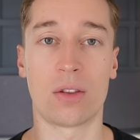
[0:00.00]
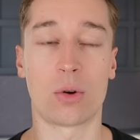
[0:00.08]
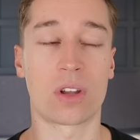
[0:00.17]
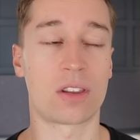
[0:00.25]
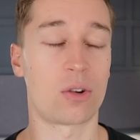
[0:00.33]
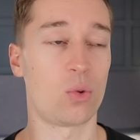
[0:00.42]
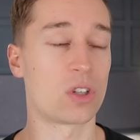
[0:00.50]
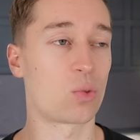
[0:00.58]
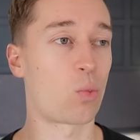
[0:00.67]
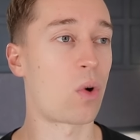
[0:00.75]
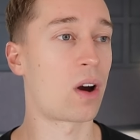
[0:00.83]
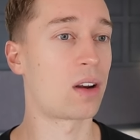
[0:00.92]
I know that there is
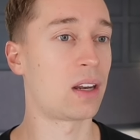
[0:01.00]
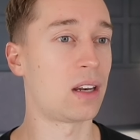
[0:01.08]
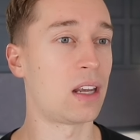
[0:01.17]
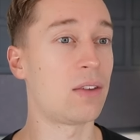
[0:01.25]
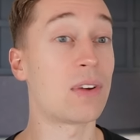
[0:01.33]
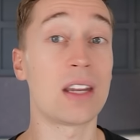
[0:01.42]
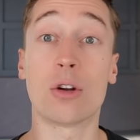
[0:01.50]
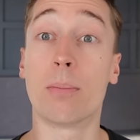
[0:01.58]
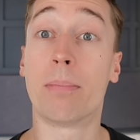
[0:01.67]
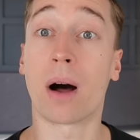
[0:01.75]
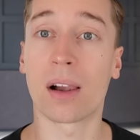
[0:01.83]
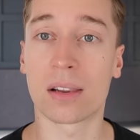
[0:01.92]
one even in the
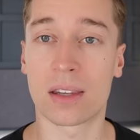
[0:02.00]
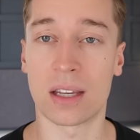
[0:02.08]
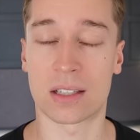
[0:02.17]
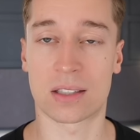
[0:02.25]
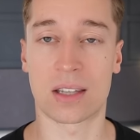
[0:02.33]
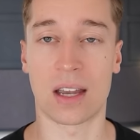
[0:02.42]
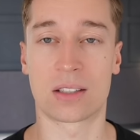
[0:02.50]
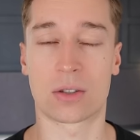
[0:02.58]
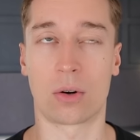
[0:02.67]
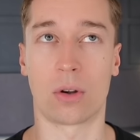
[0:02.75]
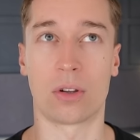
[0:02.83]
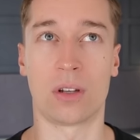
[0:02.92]
Baltic states
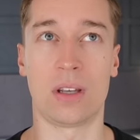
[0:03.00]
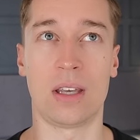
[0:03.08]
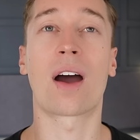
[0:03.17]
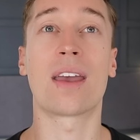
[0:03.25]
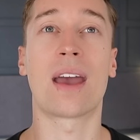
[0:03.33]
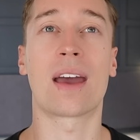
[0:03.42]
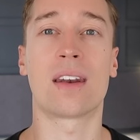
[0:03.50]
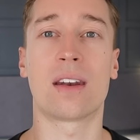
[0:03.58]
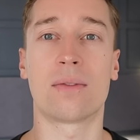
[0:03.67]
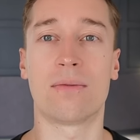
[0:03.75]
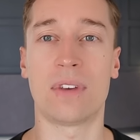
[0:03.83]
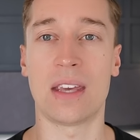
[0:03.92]
called
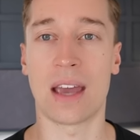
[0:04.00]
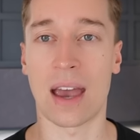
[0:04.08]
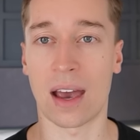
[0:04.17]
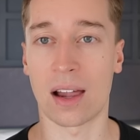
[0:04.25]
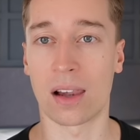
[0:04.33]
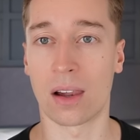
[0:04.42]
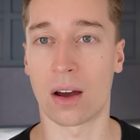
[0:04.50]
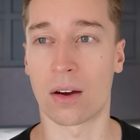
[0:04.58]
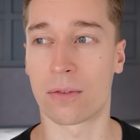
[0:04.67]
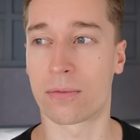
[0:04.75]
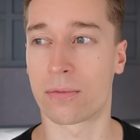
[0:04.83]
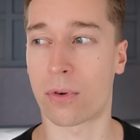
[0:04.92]

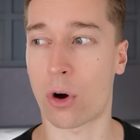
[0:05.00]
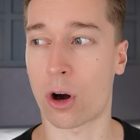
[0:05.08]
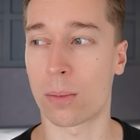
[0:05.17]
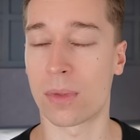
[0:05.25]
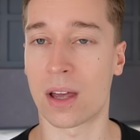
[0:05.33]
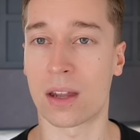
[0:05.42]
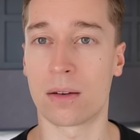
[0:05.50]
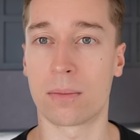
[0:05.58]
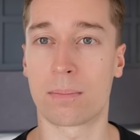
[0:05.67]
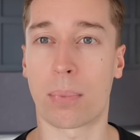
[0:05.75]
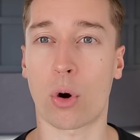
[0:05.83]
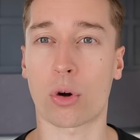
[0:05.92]
INVL
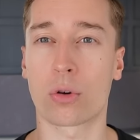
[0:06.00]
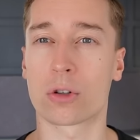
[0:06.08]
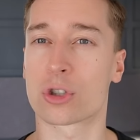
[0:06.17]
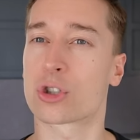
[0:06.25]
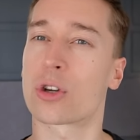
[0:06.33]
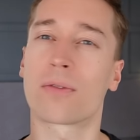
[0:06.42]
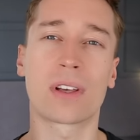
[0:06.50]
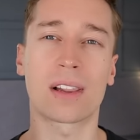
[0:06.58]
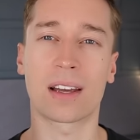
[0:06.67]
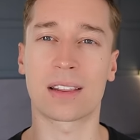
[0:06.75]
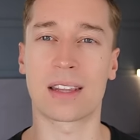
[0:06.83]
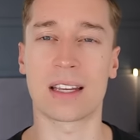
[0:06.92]
Farmland Partners or something
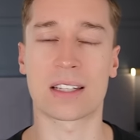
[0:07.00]
like